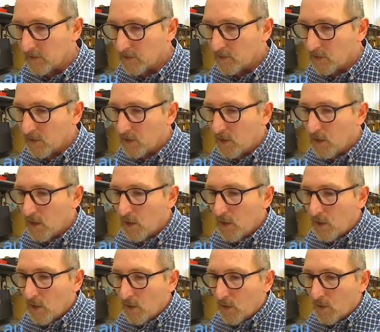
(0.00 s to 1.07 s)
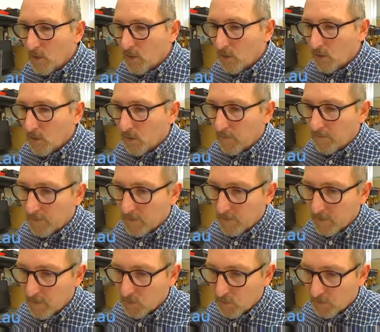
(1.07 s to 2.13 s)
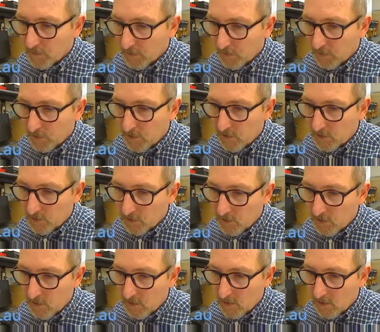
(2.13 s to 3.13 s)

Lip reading: So this was for DC